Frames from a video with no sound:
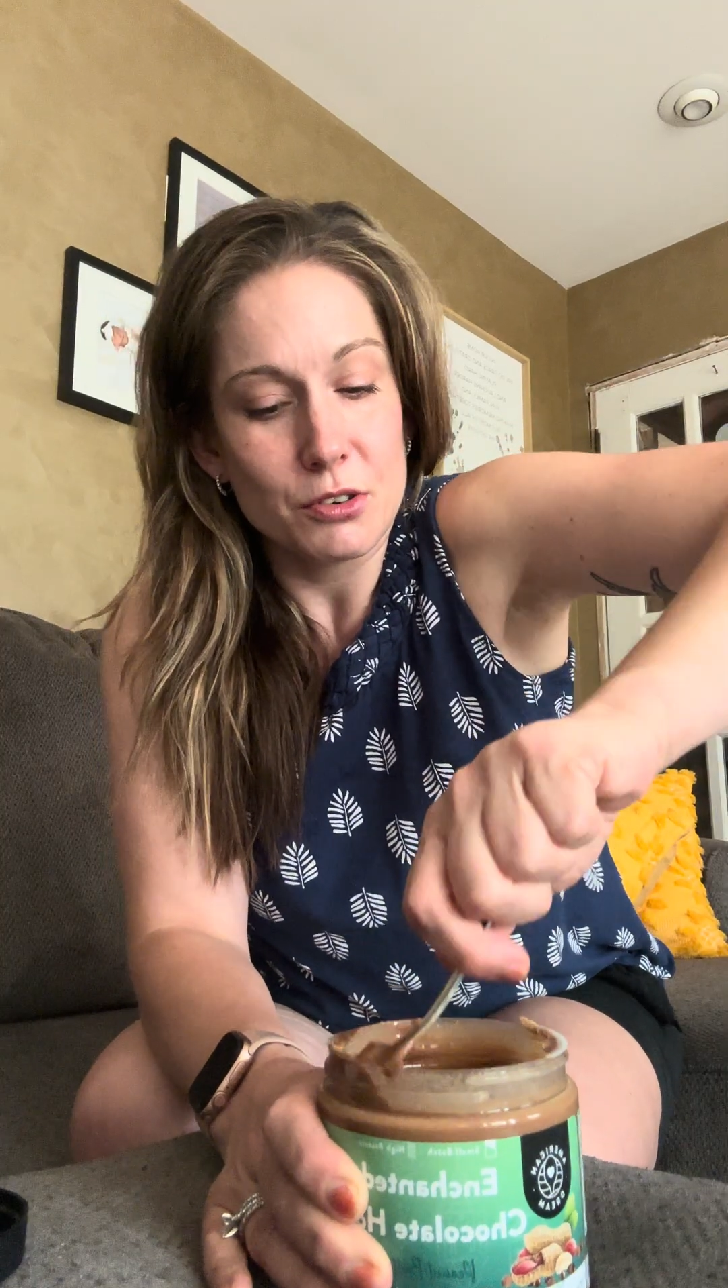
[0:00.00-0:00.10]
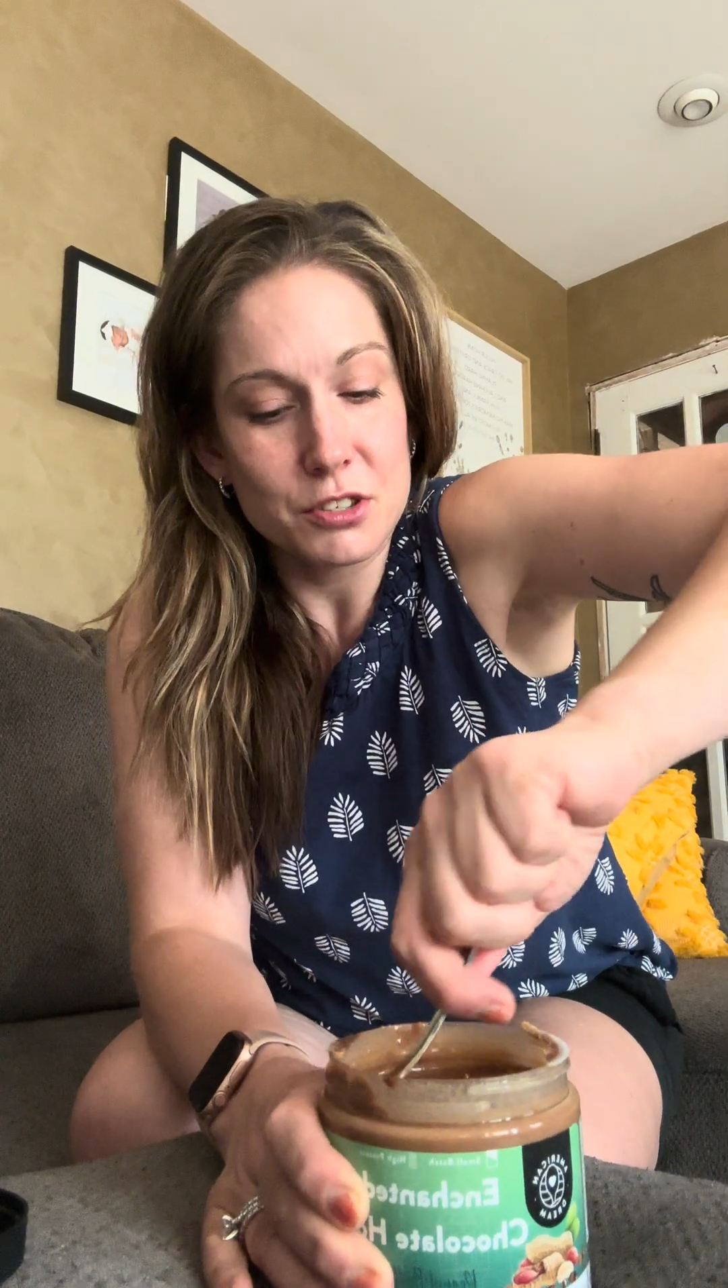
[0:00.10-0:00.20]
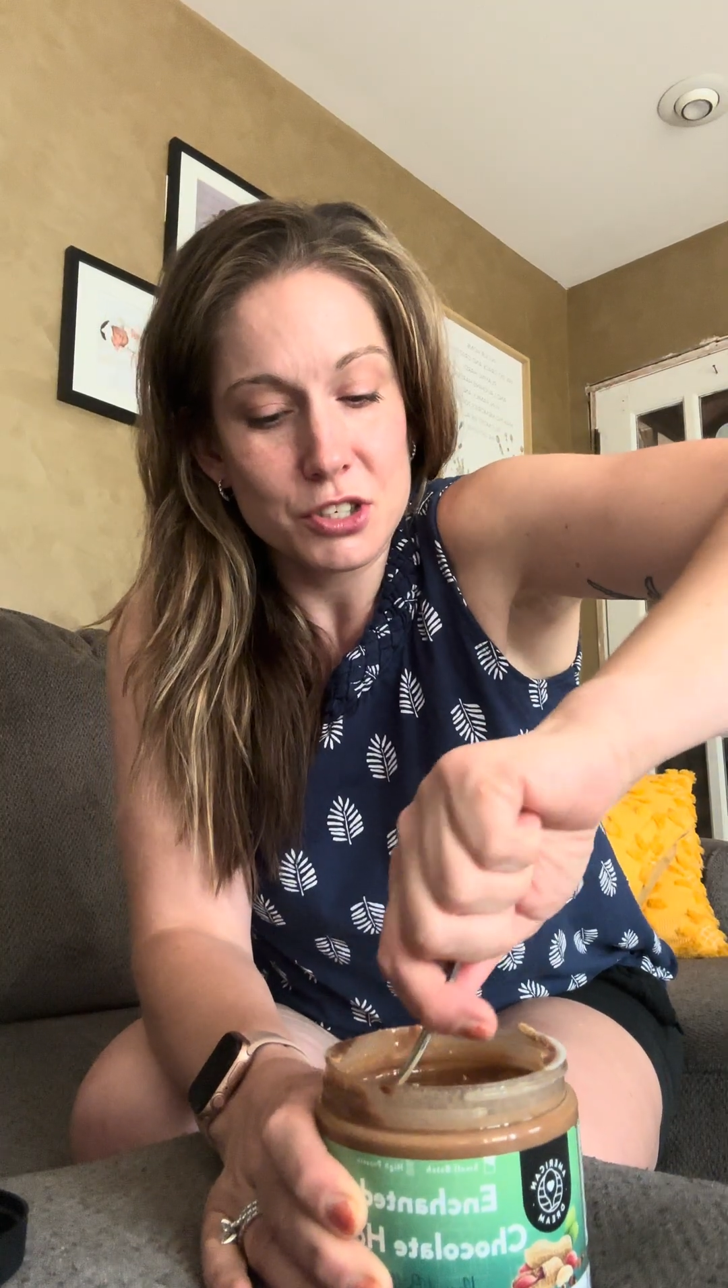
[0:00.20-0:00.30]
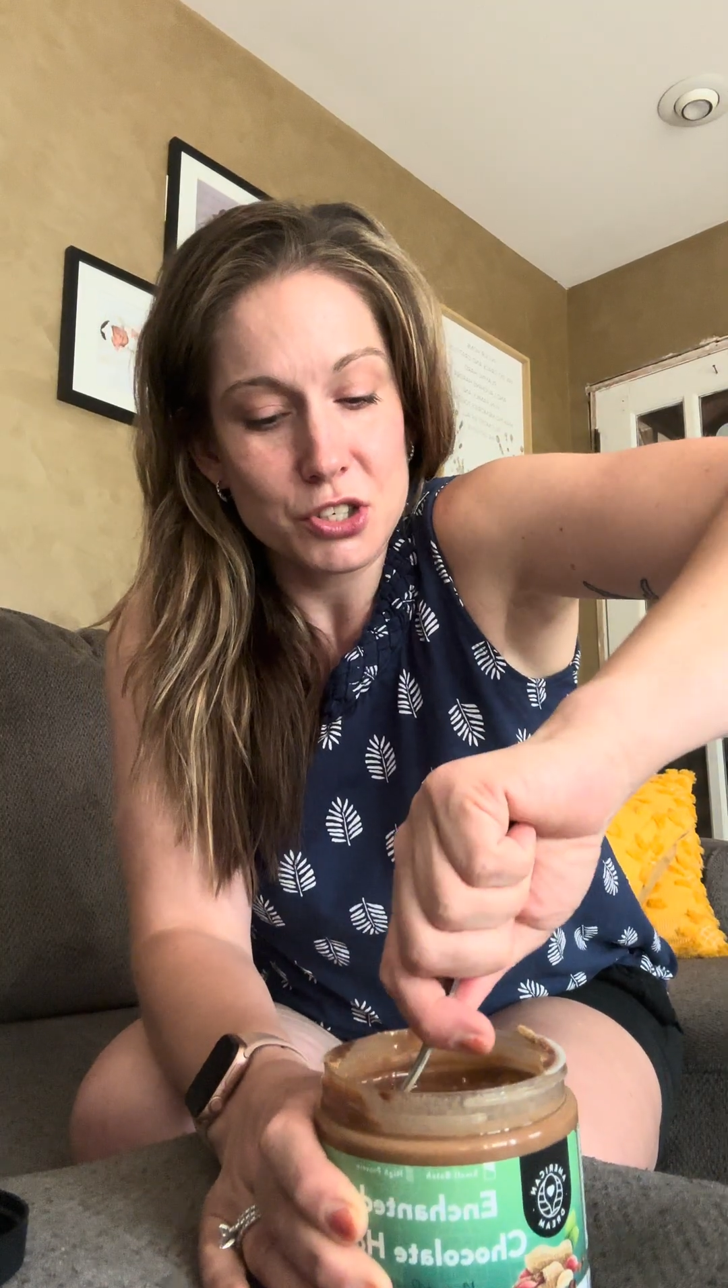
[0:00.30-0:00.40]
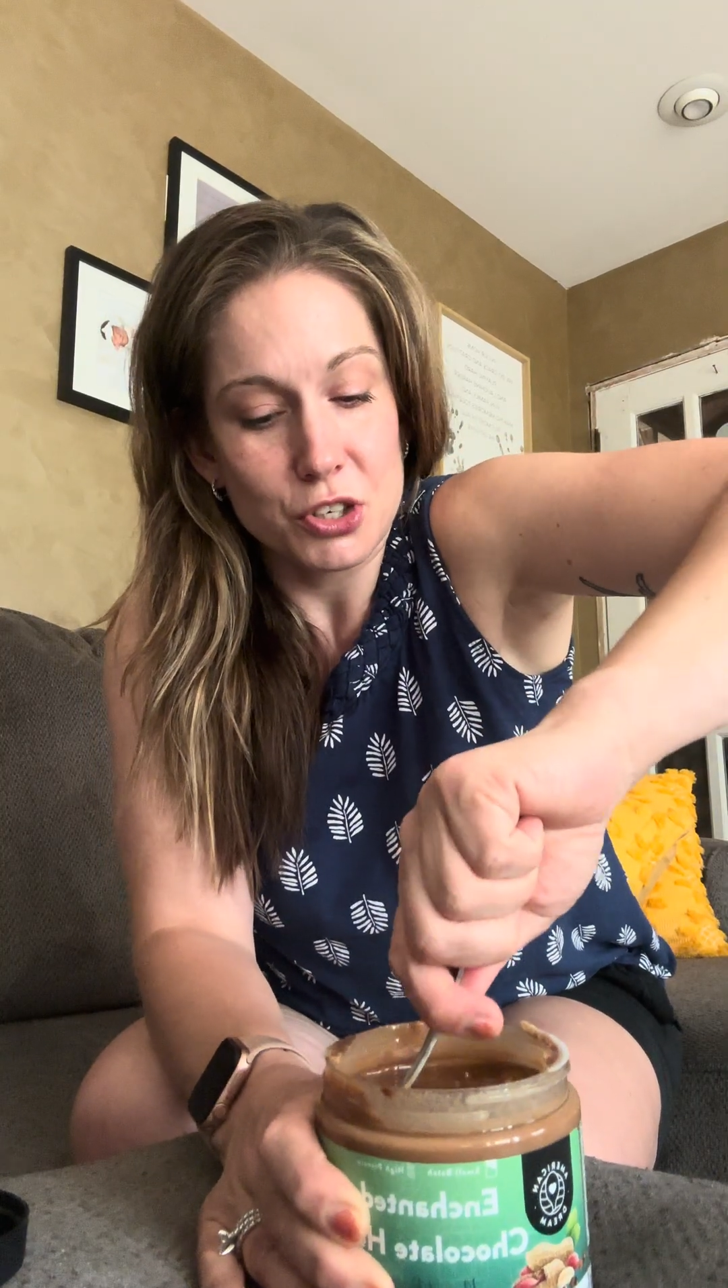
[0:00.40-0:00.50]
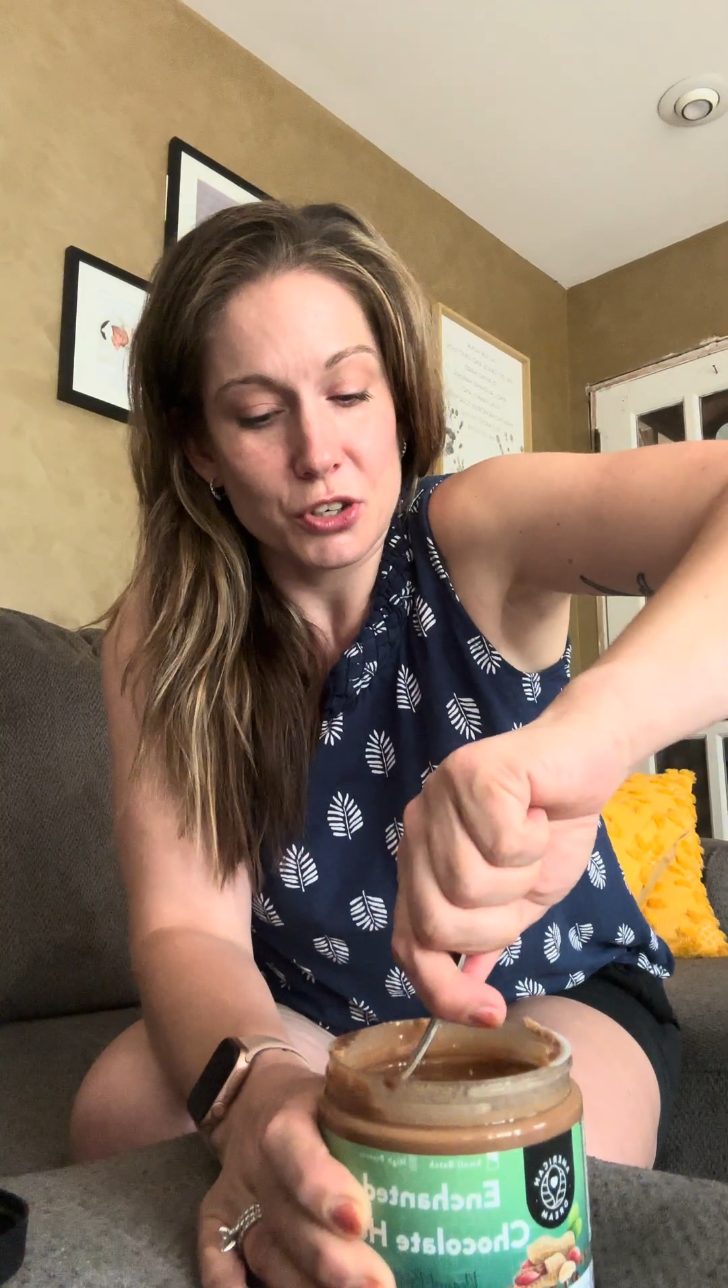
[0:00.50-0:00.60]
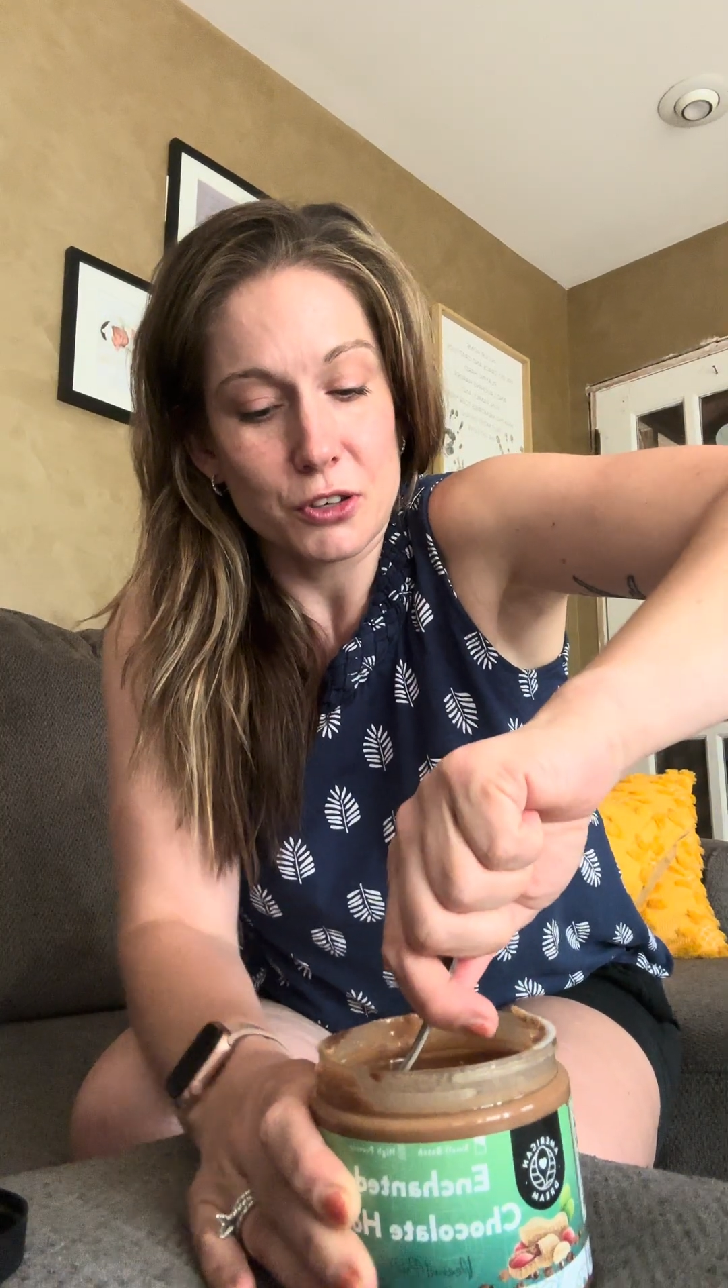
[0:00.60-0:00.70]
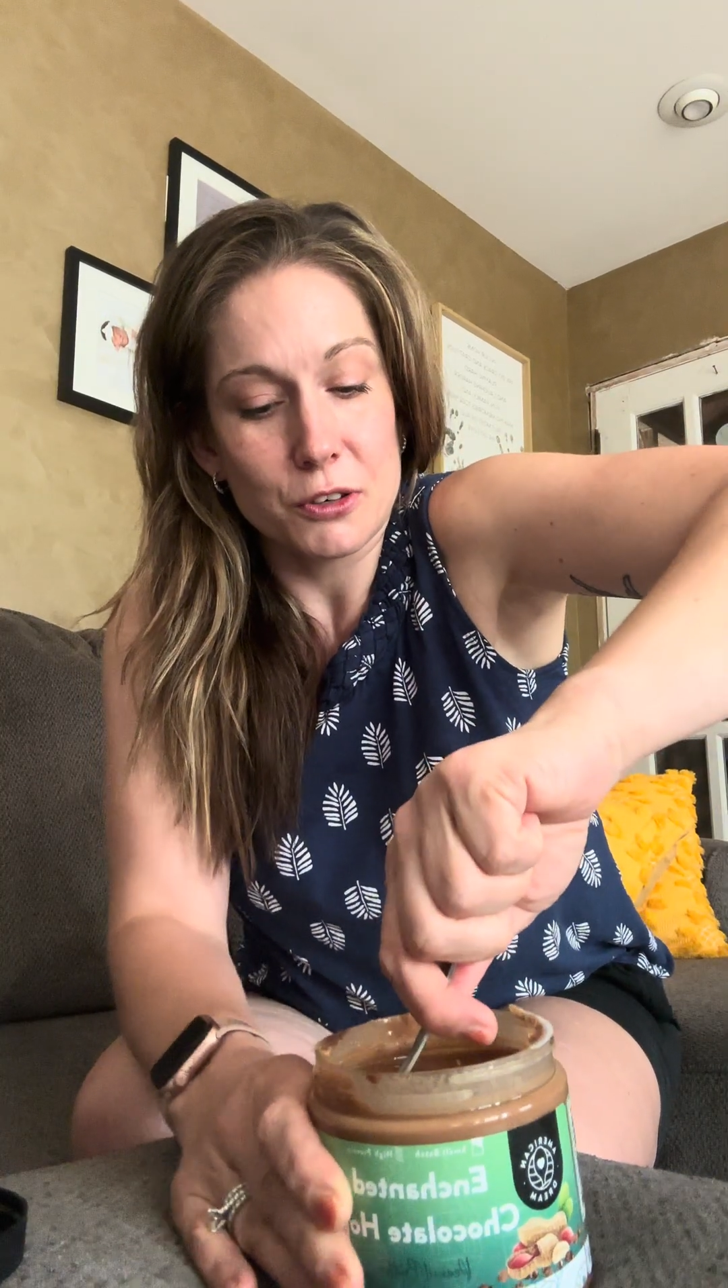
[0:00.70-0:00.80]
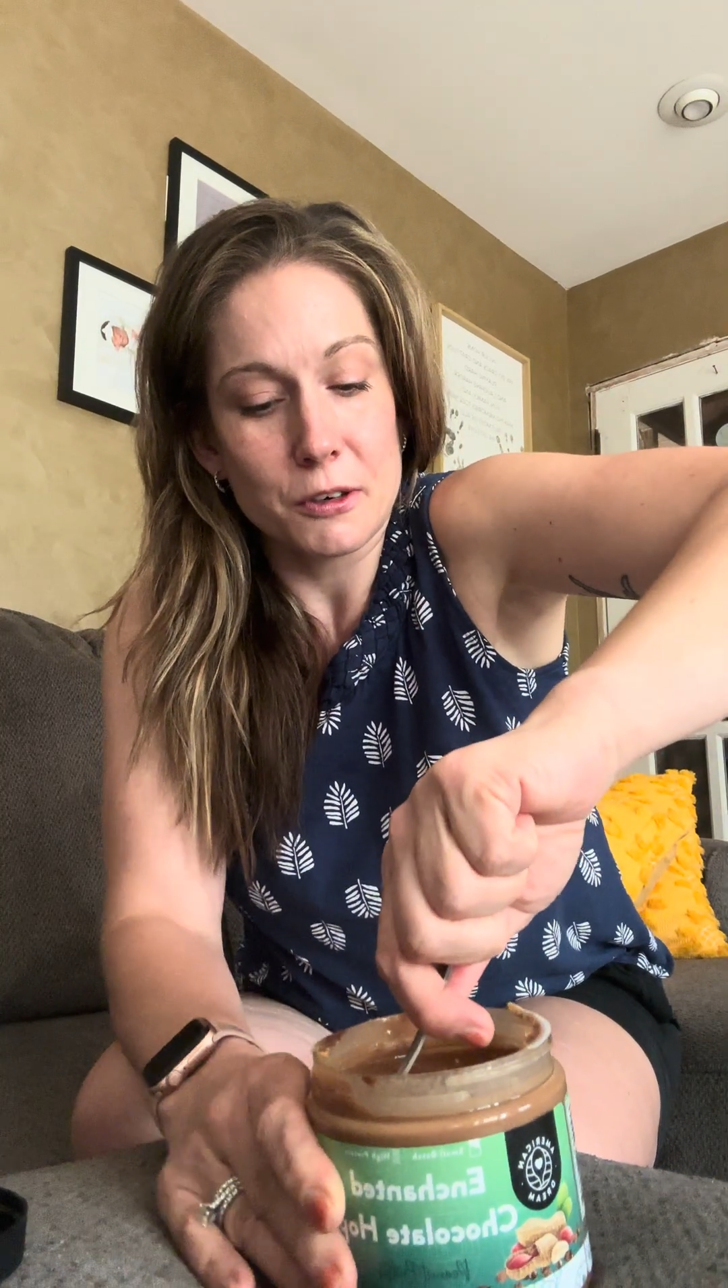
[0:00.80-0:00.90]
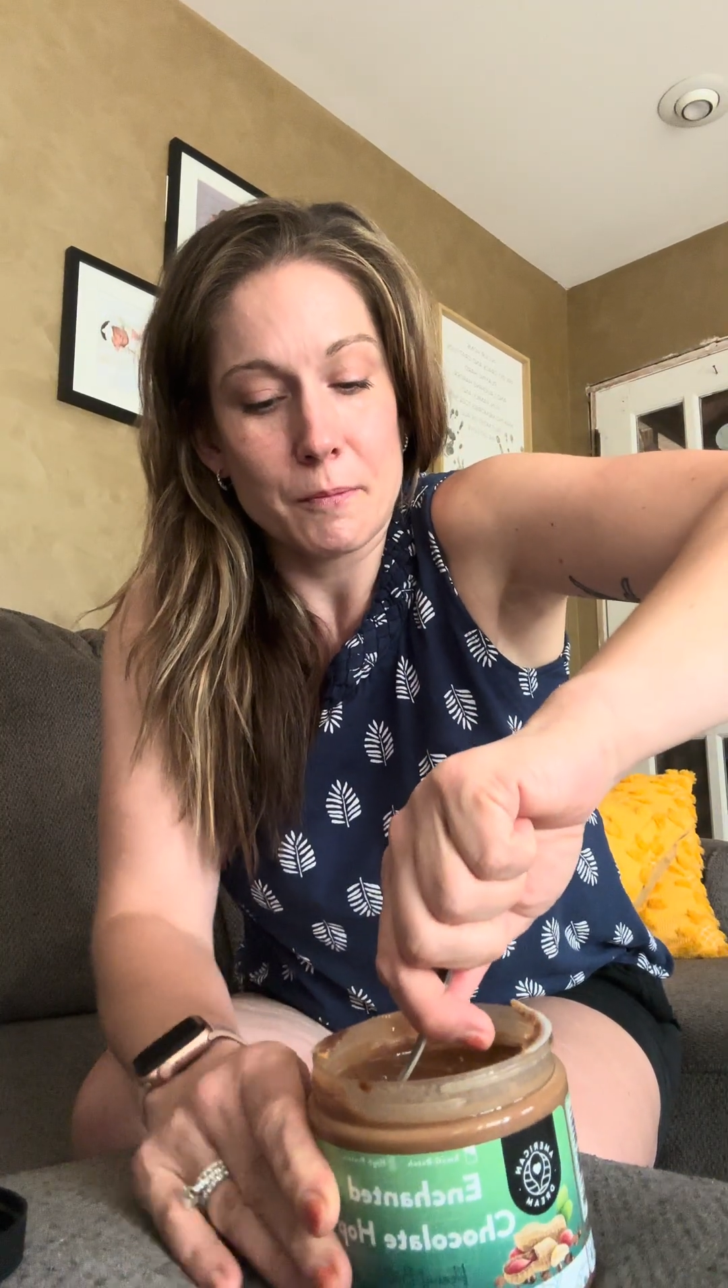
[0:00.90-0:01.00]

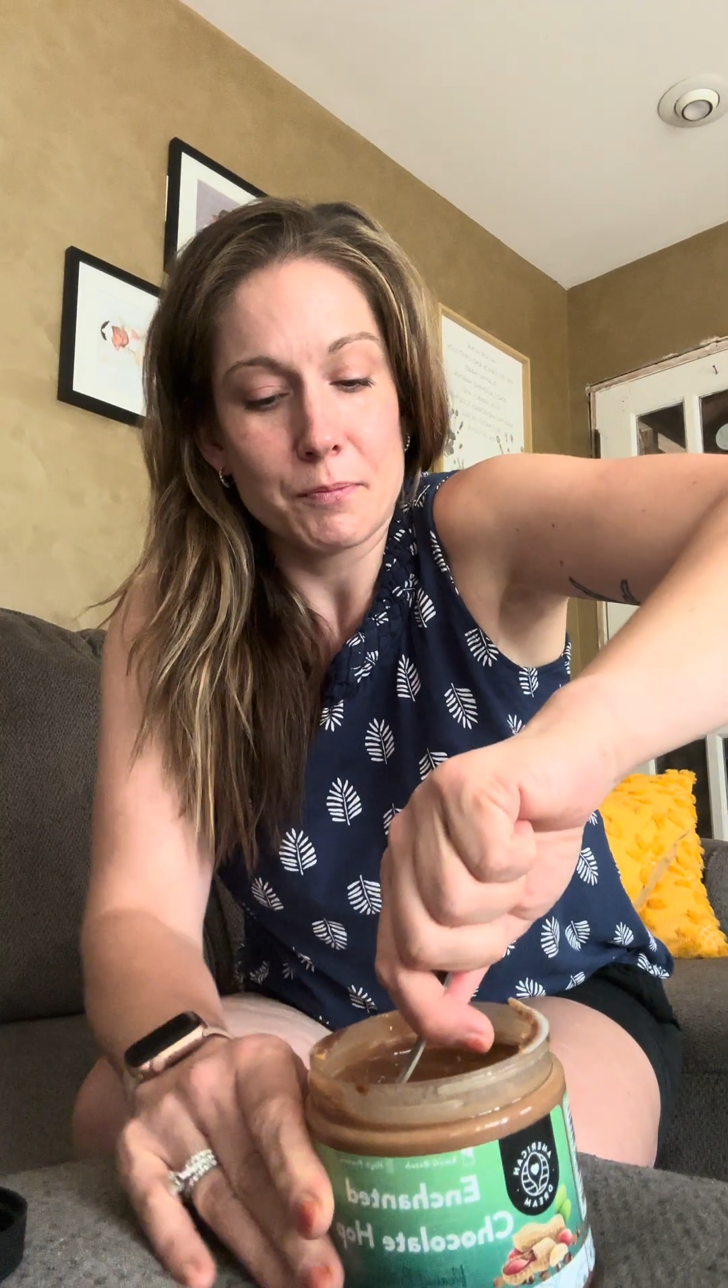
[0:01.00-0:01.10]
stirred.